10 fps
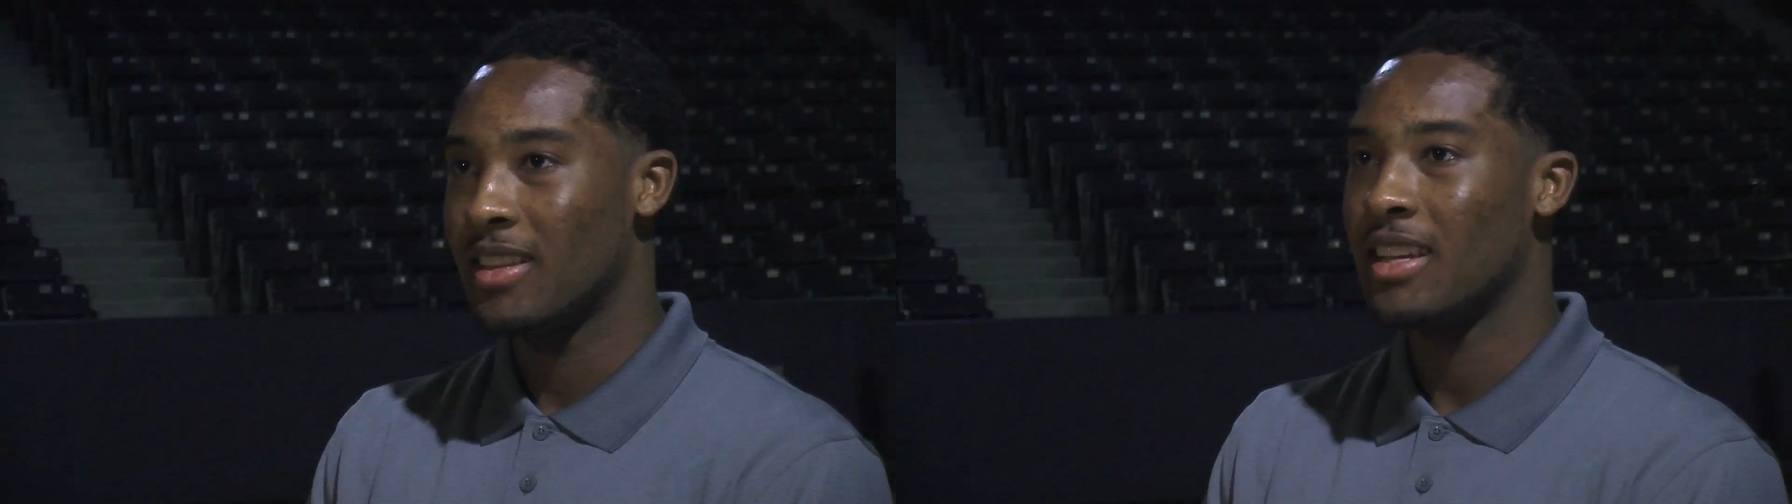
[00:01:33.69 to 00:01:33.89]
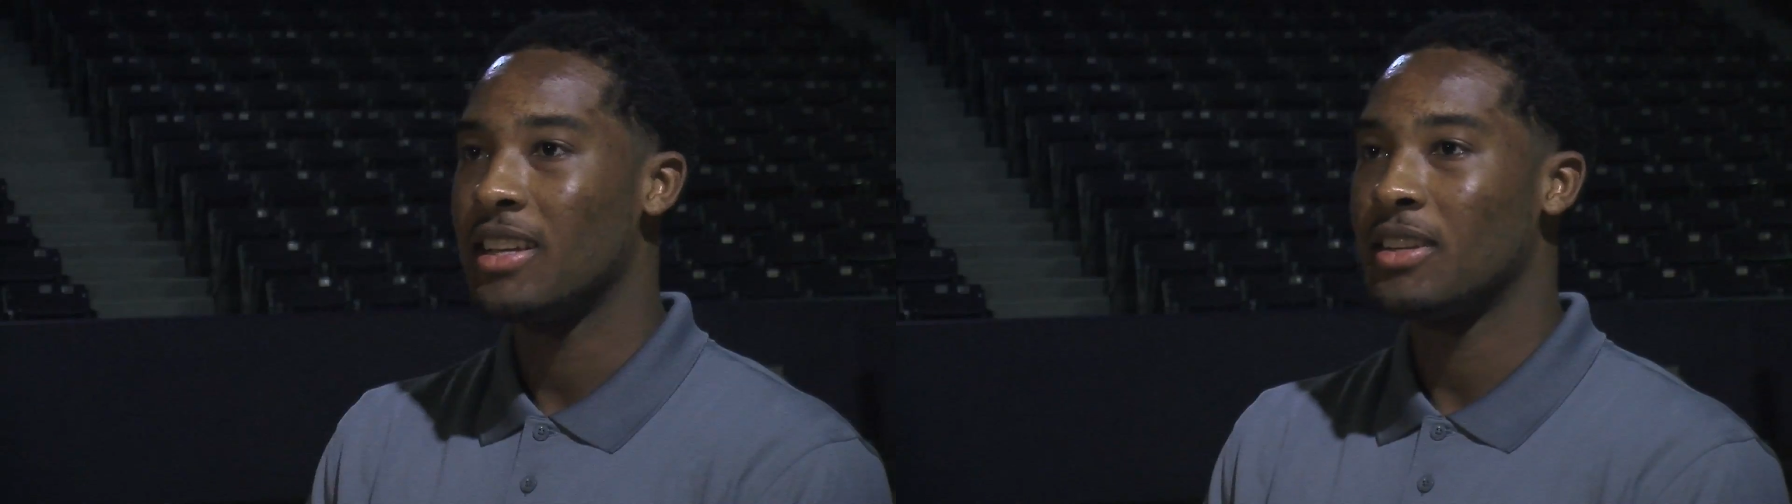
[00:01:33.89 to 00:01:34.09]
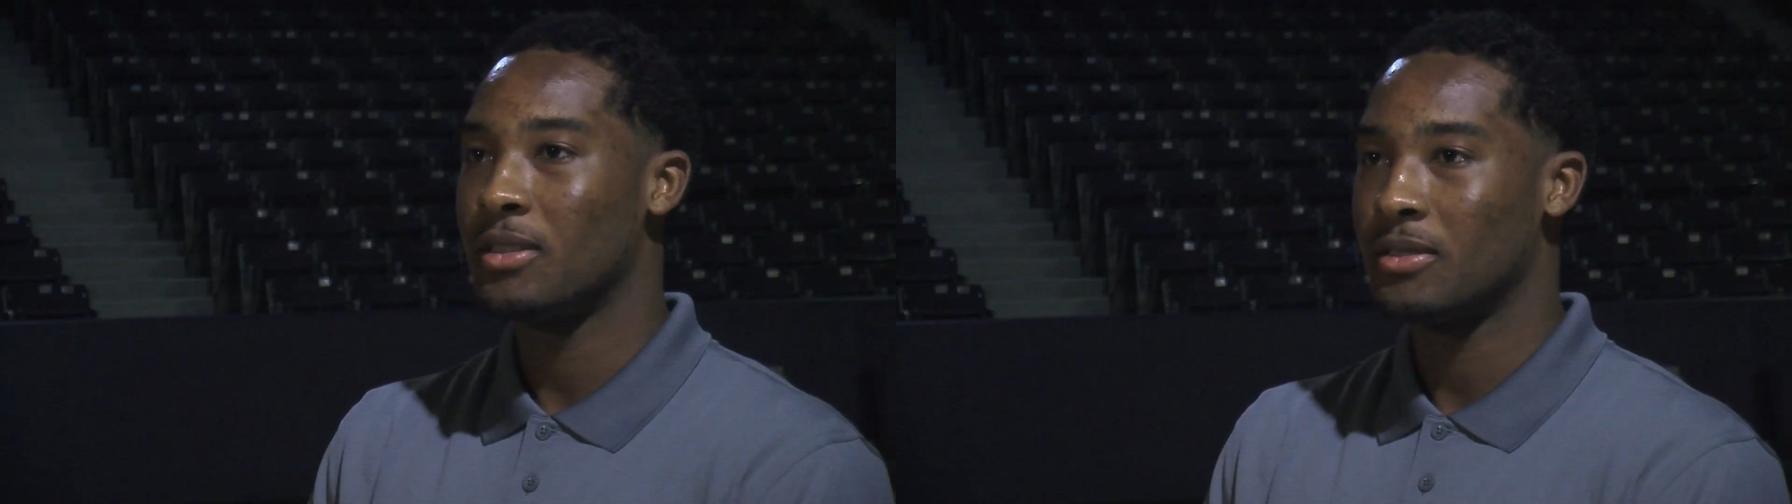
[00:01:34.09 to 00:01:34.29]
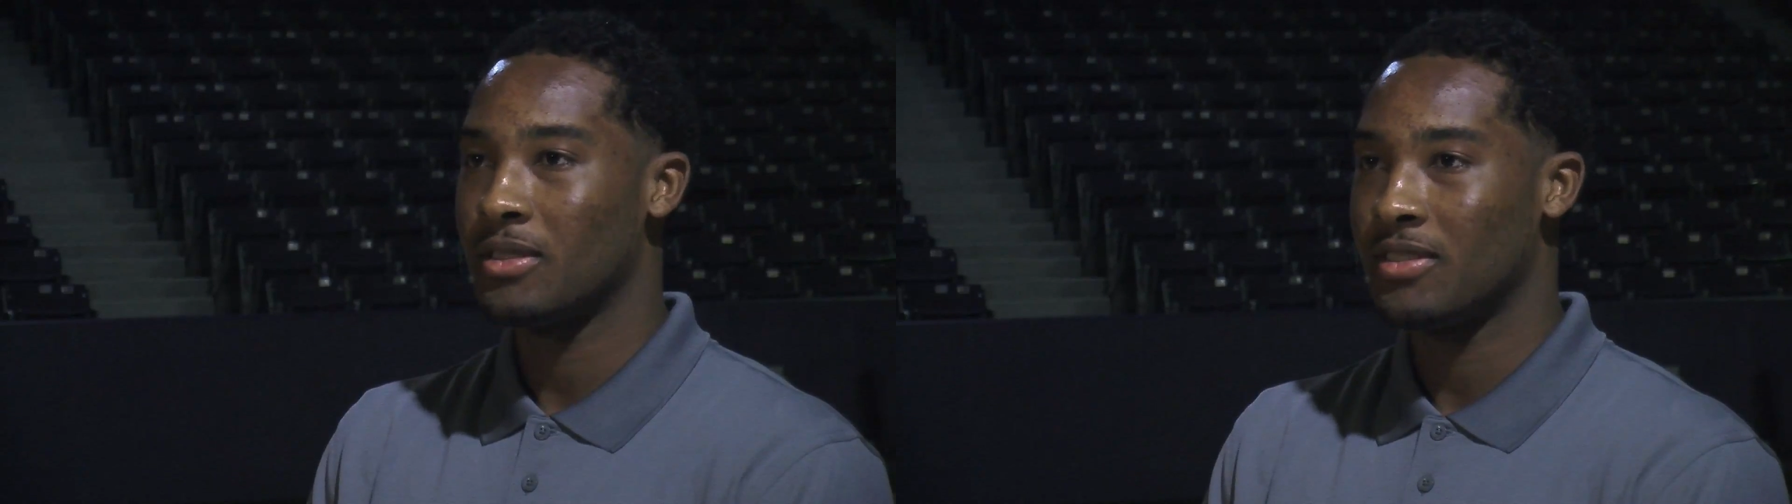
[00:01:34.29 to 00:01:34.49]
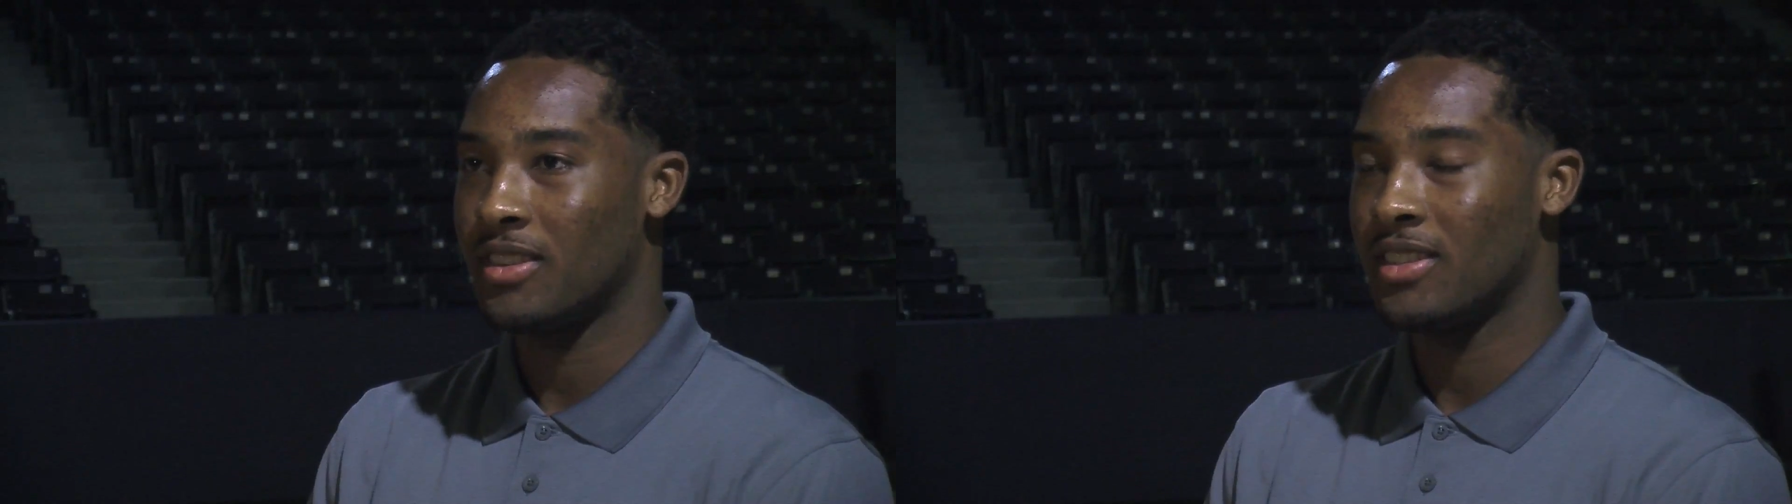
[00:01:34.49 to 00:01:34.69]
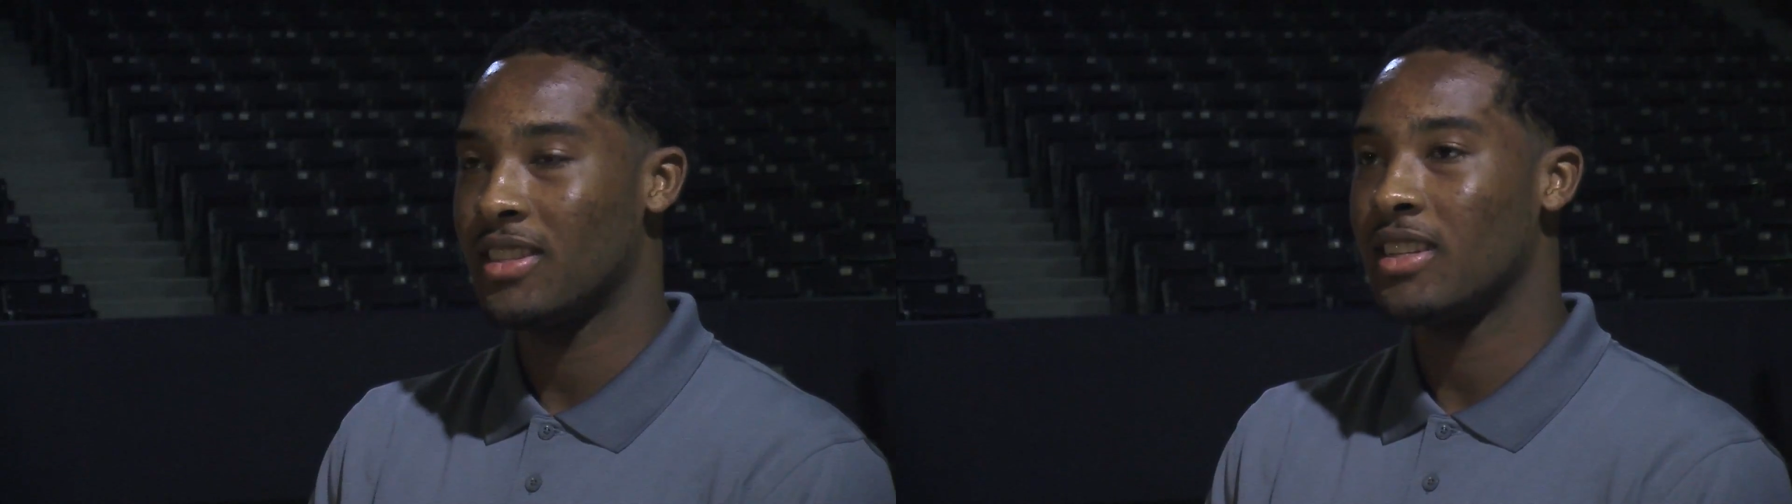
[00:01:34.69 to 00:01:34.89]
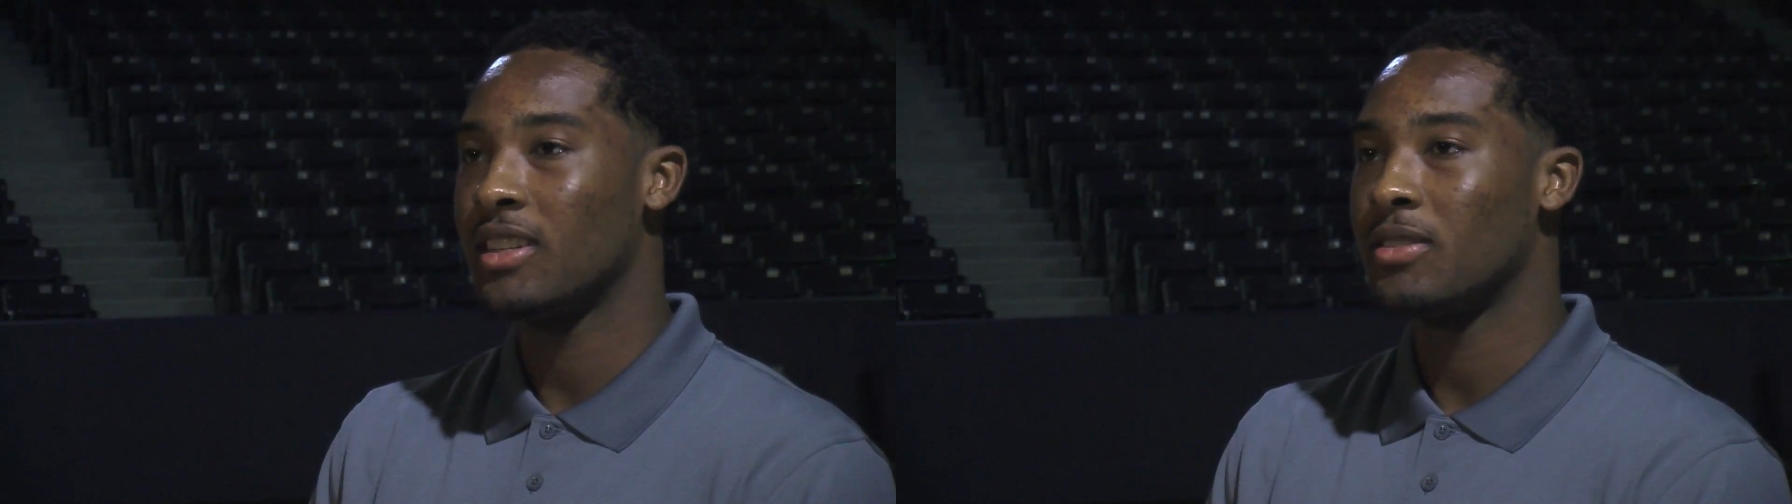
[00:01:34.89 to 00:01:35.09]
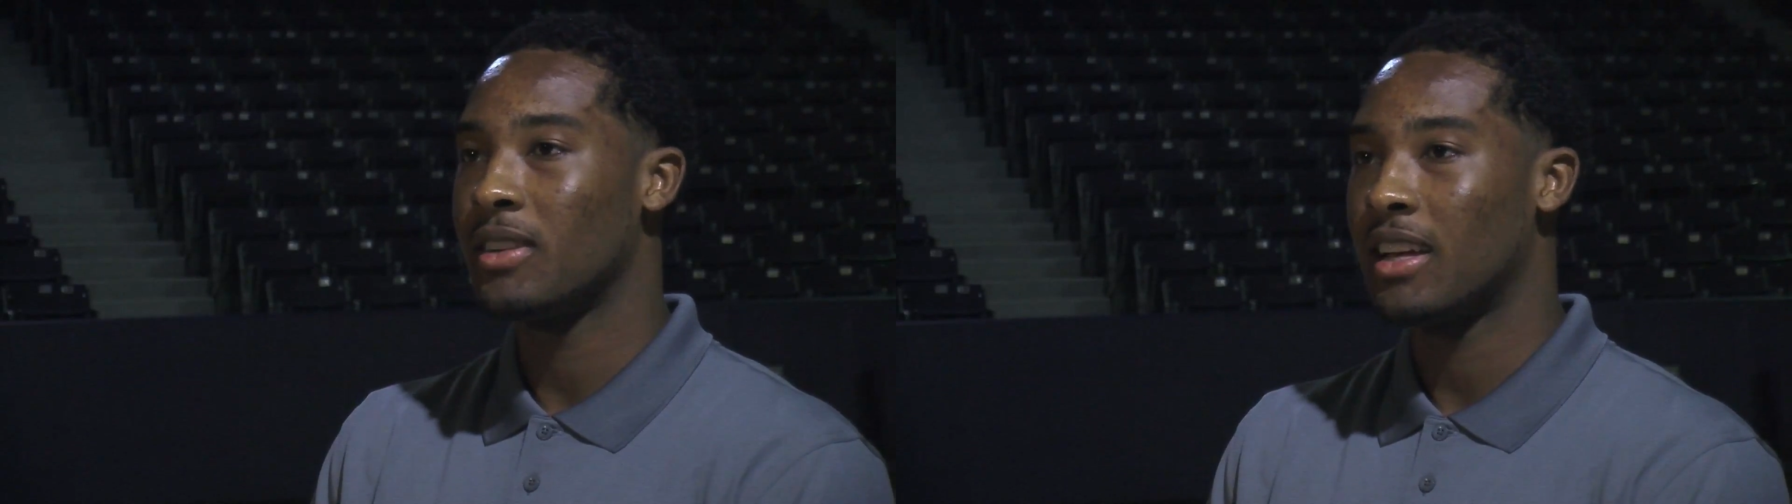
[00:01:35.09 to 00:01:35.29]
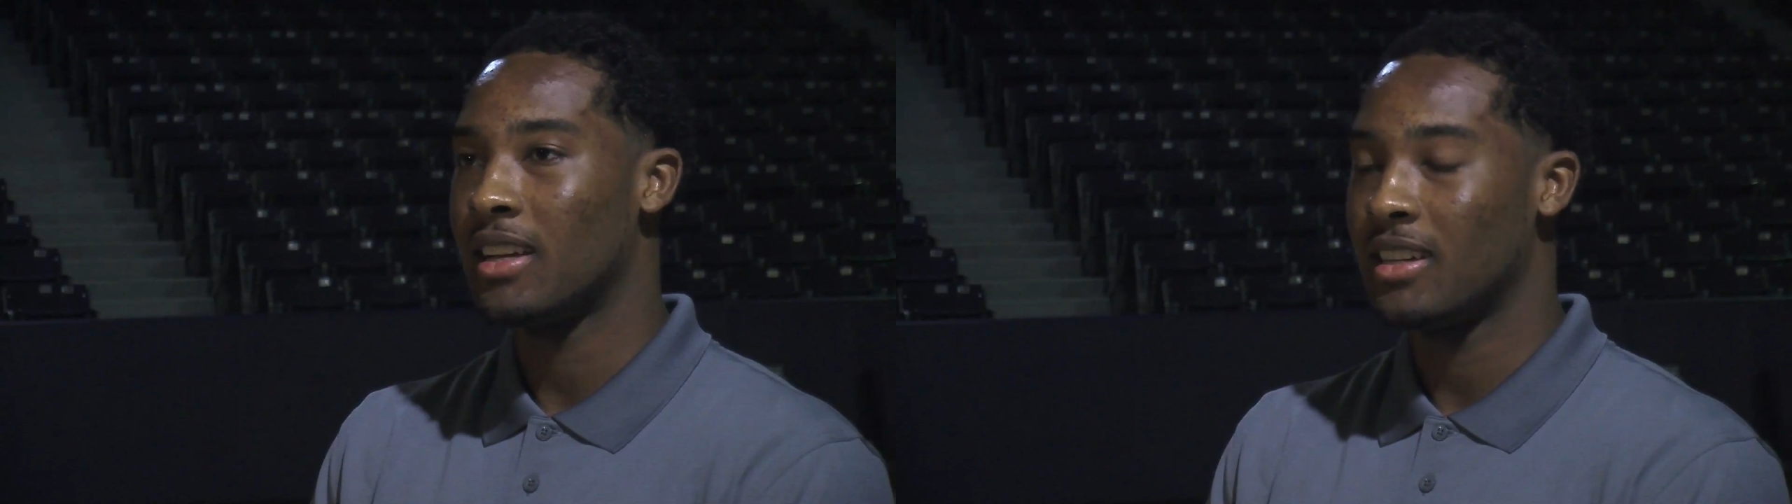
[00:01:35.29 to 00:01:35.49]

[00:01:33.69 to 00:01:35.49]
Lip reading: Yeah, the first thing he gonna be like,